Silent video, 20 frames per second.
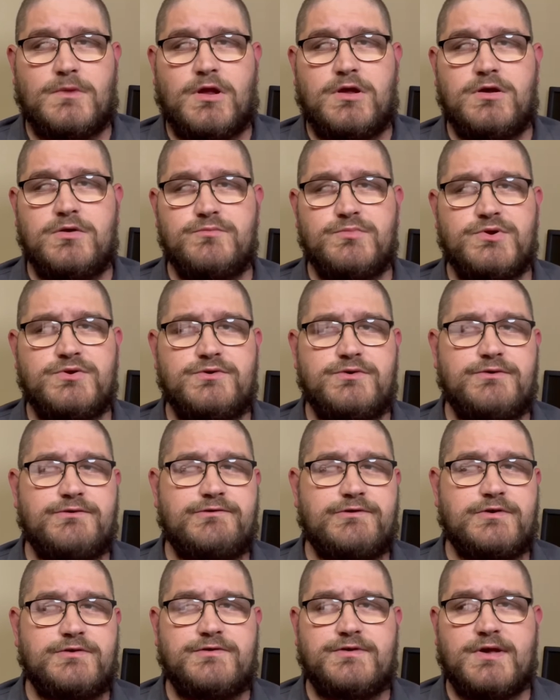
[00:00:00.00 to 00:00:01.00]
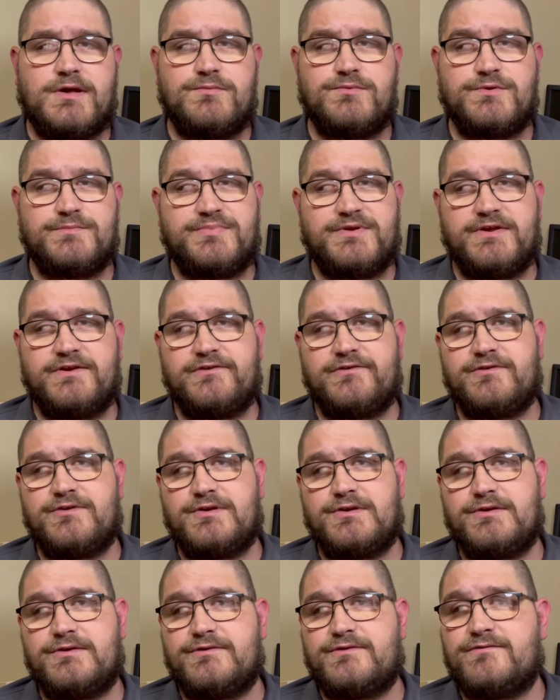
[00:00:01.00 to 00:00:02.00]
I've been using tablet
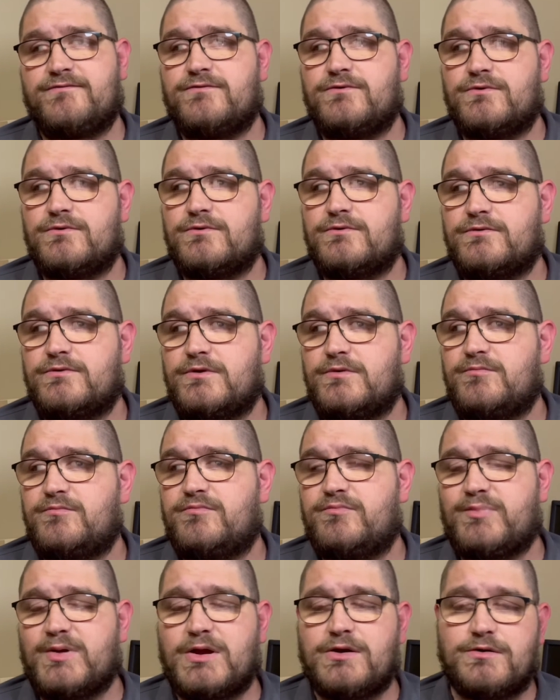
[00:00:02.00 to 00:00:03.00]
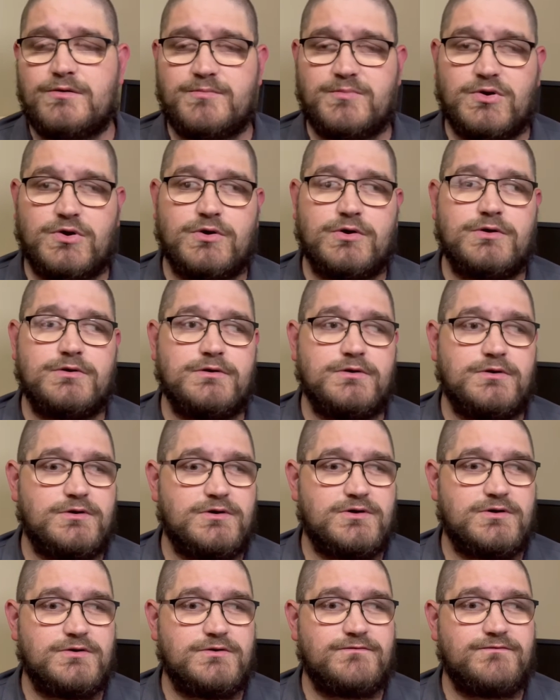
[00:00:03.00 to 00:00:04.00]
PCs for the better part
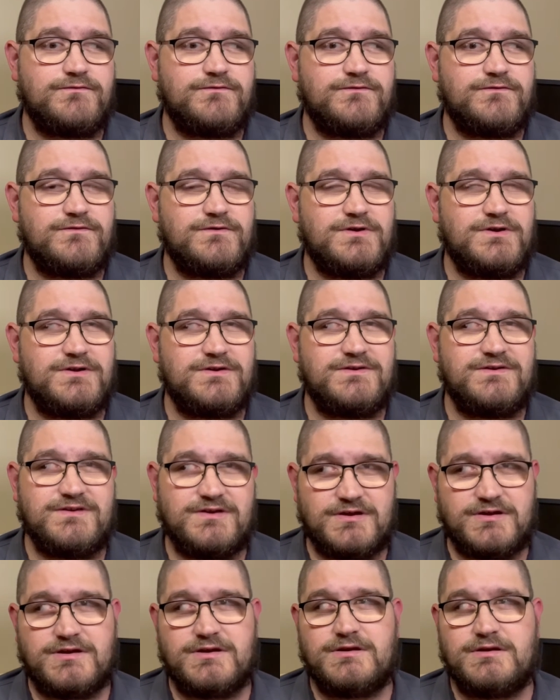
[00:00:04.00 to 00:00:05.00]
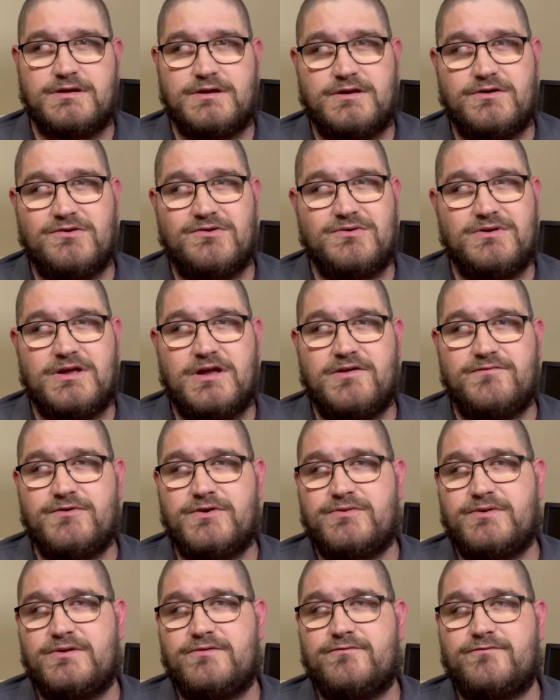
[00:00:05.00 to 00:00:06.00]
of a decade now.
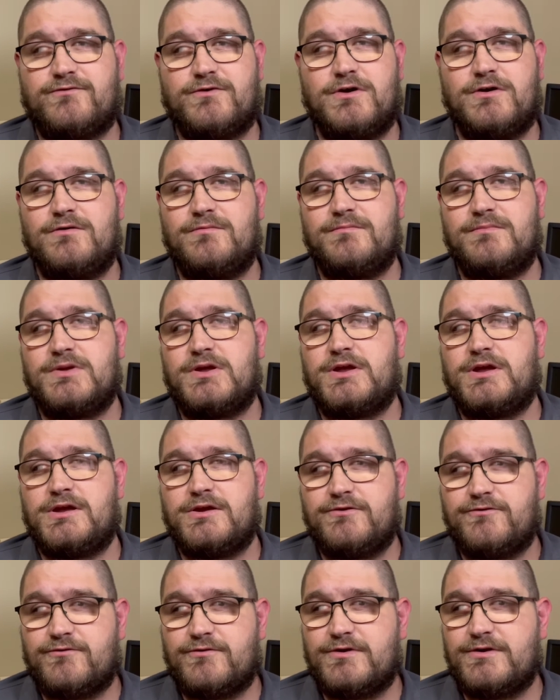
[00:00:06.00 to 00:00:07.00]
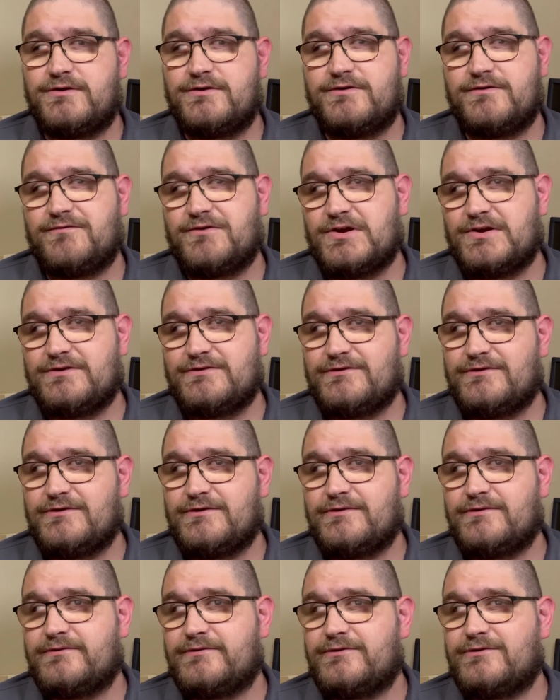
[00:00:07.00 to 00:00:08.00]
Everything from Android
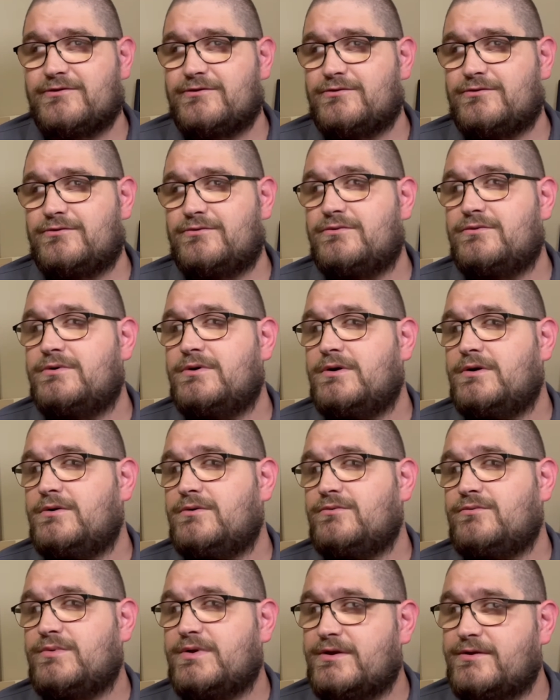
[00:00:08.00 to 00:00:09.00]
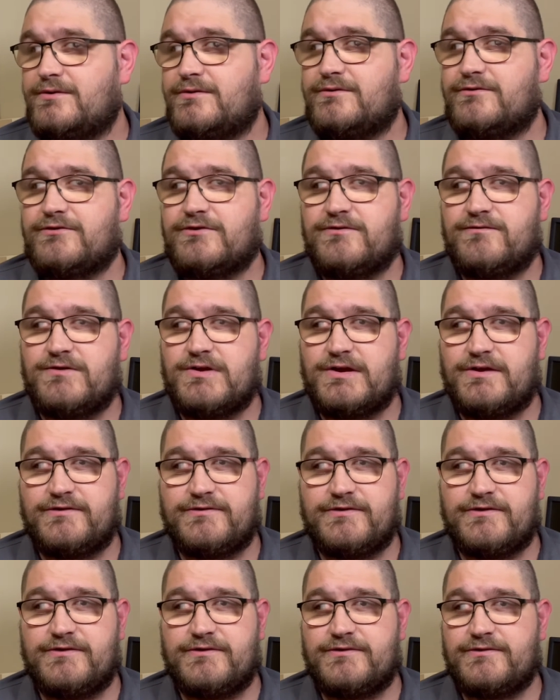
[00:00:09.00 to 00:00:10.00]
devices to Windows
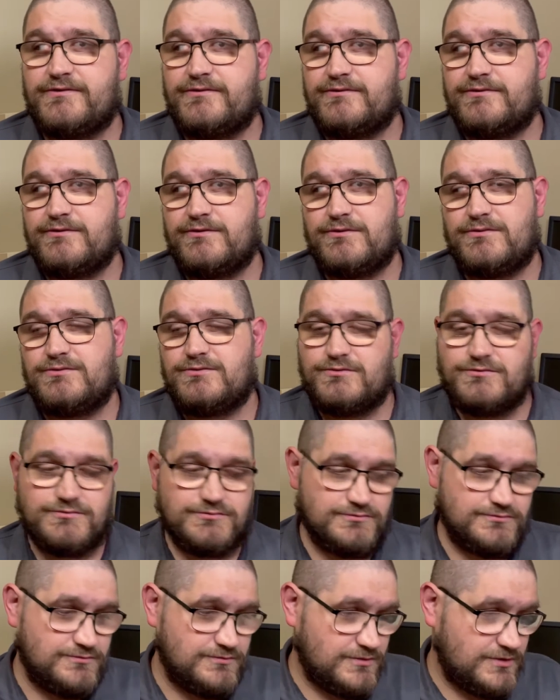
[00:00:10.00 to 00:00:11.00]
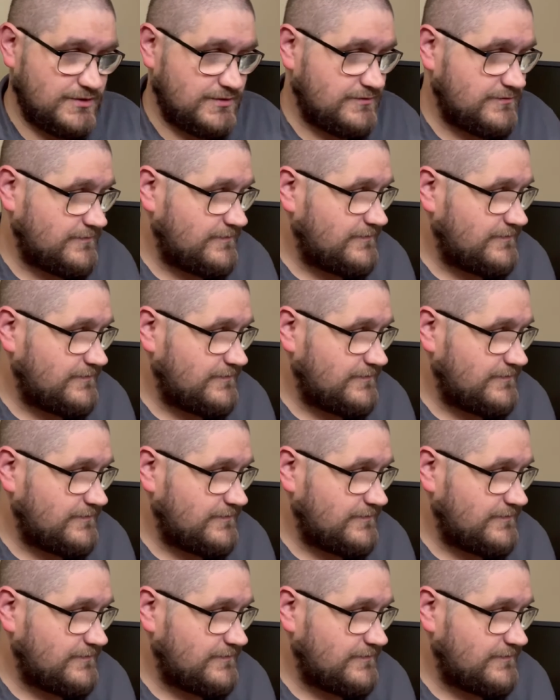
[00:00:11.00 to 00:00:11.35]
devices to, well,